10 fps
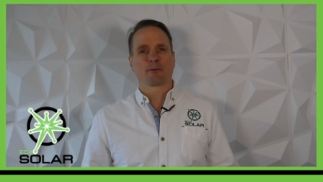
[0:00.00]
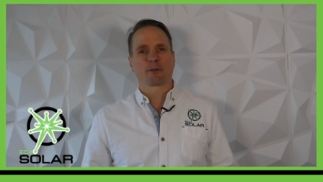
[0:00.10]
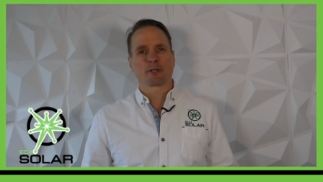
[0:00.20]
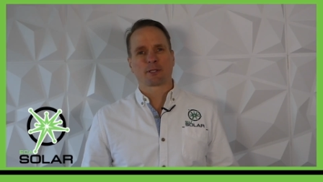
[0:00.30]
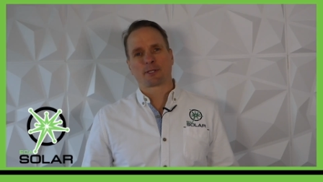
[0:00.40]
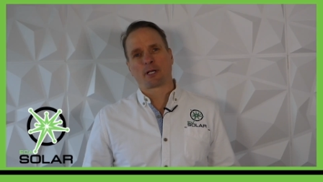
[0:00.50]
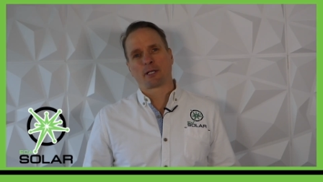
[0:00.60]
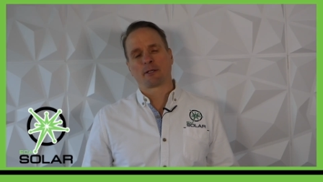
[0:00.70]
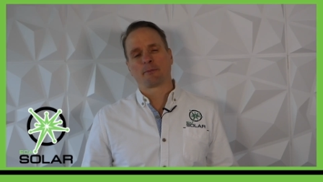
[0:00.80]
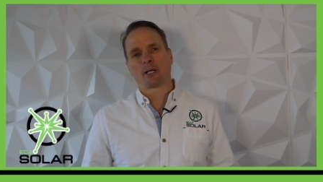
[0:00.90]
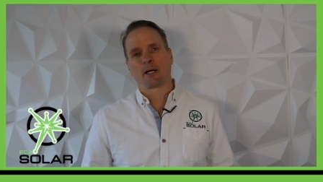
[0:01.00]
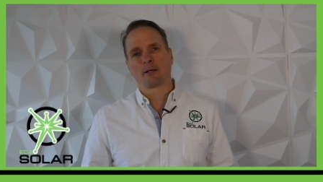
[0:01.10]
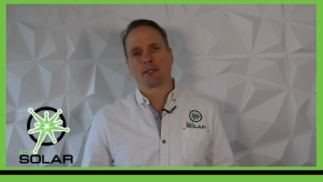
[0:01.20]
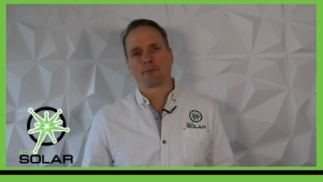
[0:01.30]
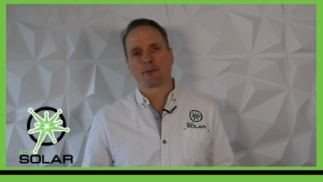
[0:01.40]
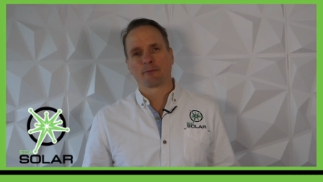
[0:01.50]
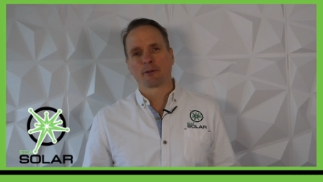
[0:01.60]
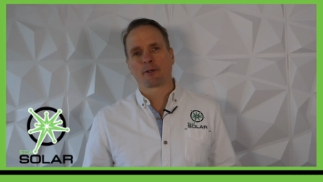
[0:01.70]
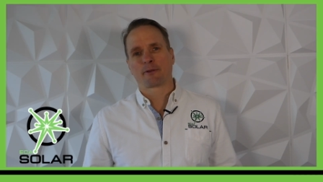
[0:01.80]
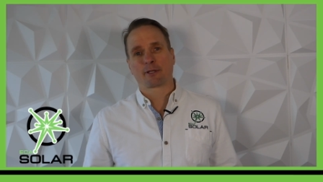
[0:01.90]
we're excited about, and we
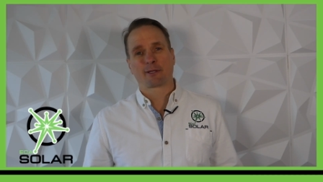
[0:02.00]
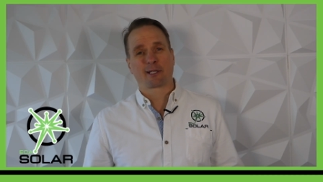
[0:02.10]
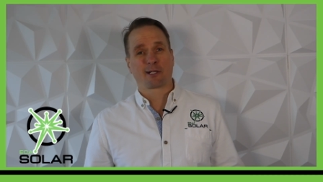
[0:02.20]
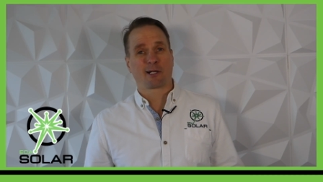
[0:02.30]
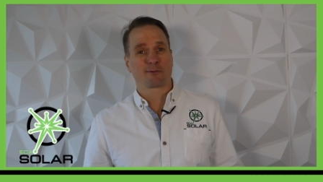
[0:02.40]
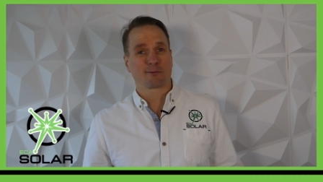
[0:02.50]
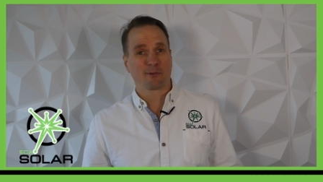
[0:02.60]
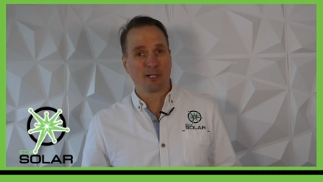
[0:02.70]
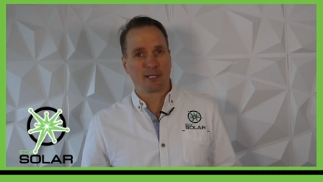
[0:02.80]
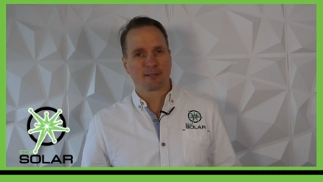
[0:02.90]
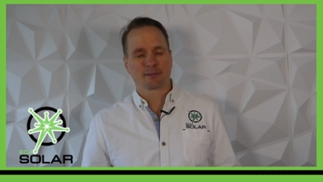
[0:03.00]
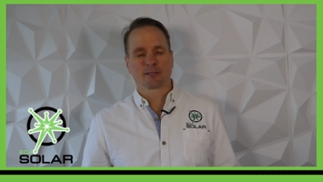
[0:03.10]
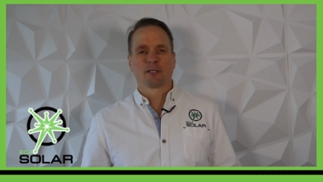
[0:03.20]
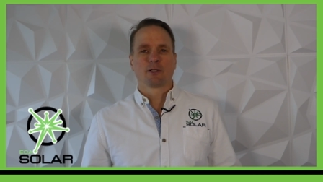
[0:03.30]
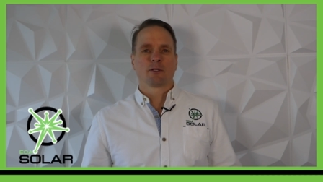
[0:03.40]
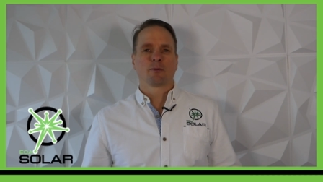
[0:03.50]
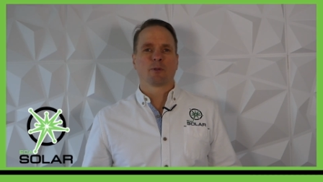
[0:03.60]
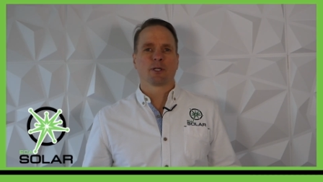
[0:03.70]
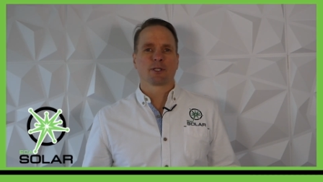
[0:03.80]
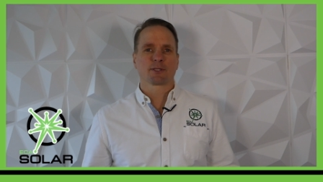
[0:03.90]
really think they got right,
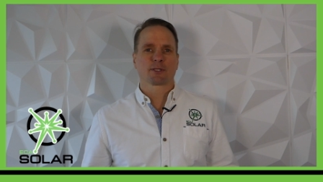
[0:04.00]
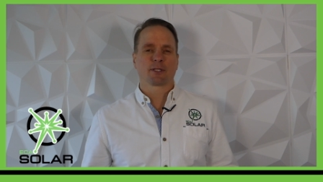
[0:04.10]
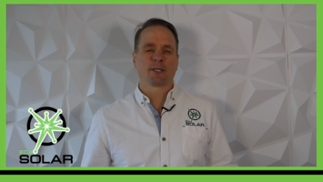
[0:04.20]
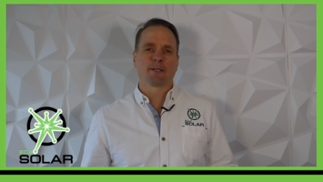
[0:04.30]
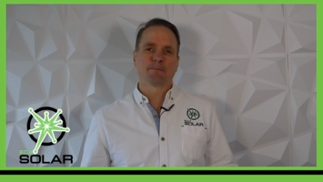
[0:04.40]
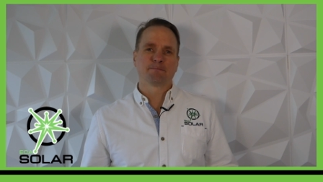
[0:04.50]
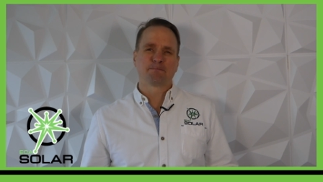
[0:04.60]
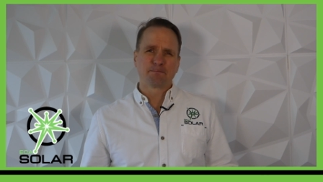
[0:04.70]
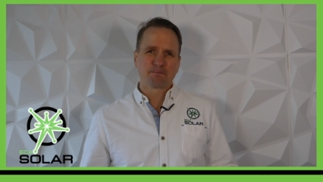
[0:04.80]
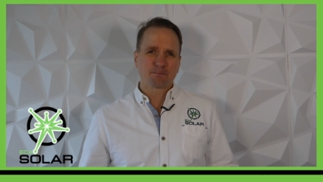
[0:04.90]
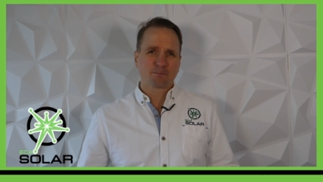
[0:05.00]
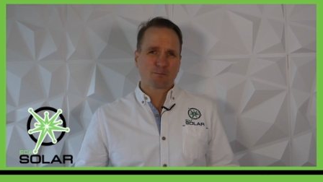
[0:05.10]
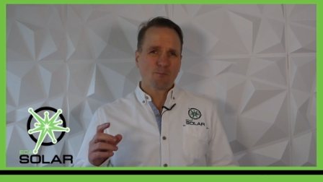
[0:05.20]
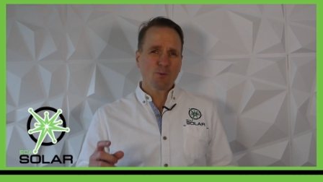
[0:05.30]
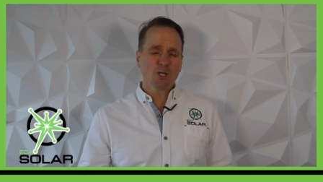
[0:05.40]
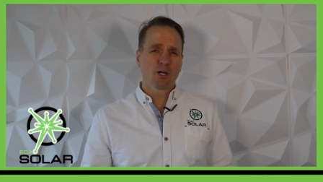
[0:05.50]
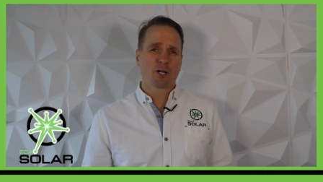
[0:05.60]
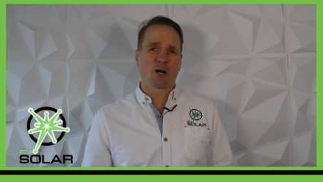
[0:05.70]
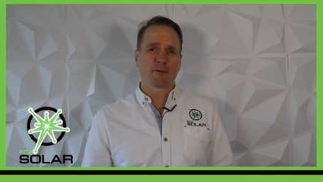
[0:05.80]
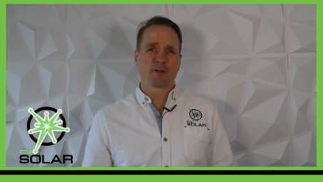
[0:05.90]
was um, a
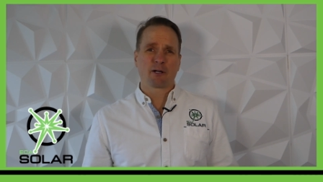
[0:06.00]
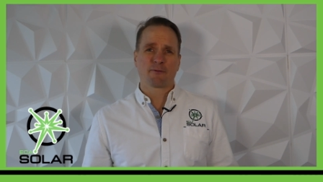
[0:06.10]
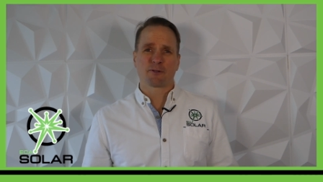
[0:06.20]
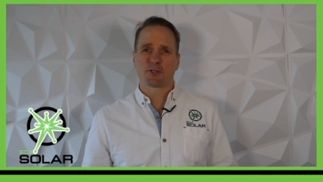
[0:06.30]
carve out for